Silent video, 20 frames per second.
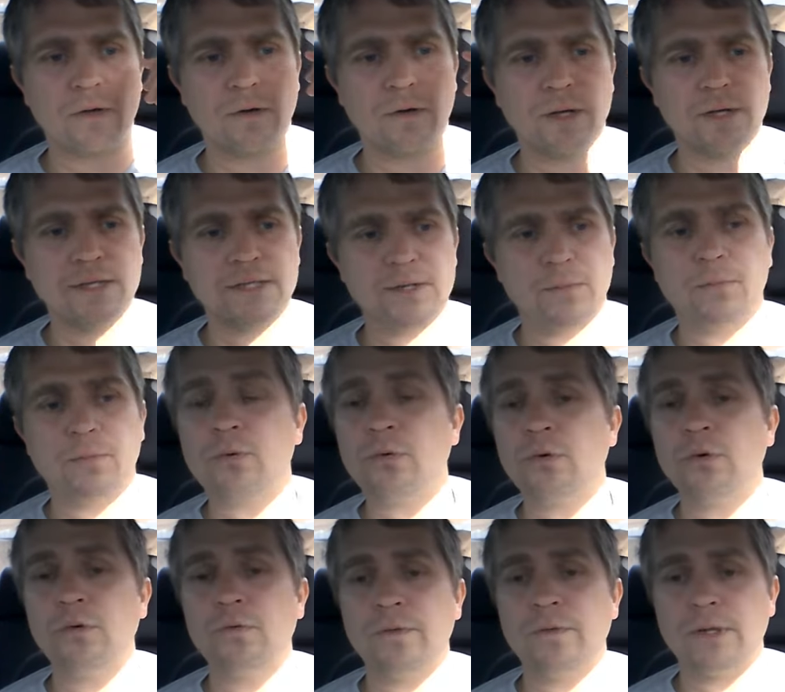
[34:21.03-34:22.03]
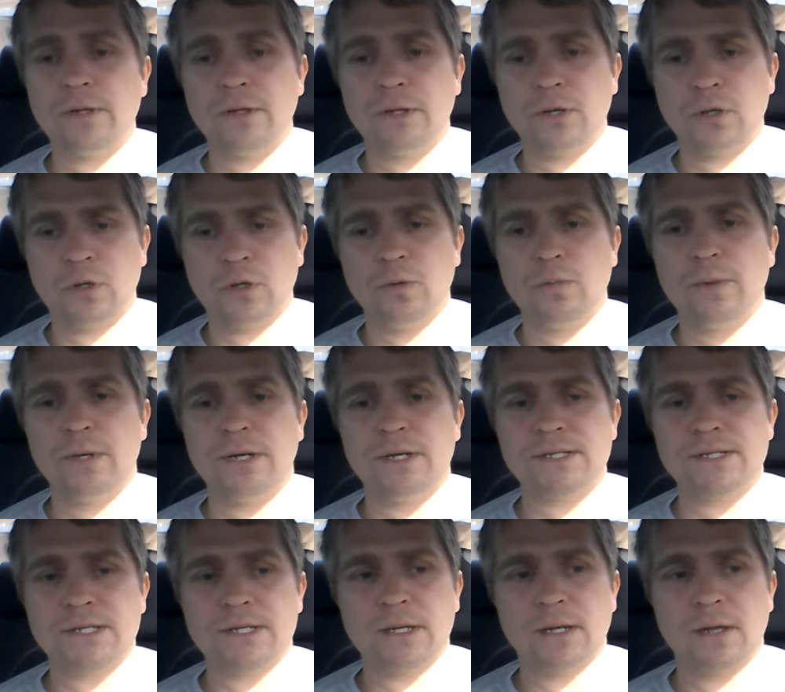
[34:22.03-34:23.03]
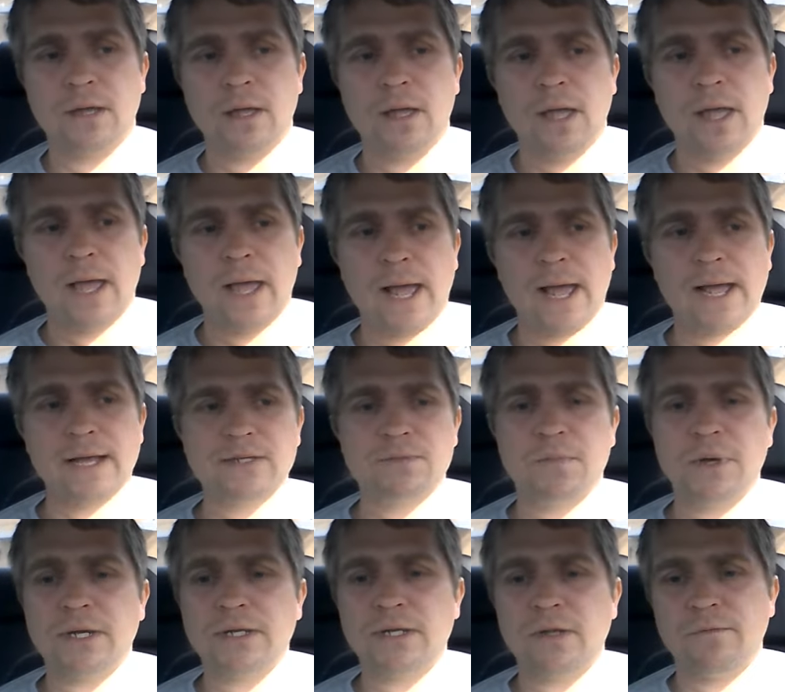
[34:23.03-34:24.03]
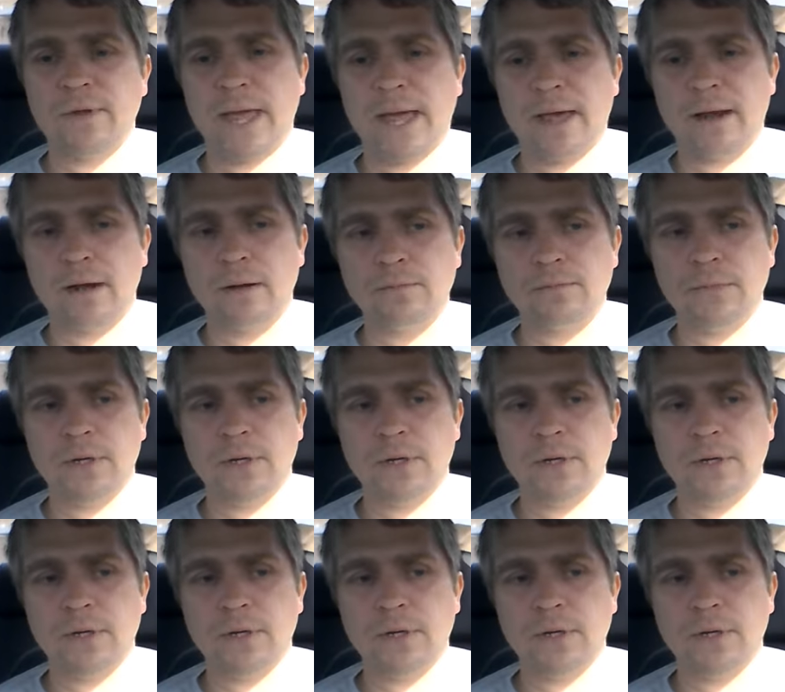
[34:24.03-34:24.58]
is approving the humanistic aspect of Adam.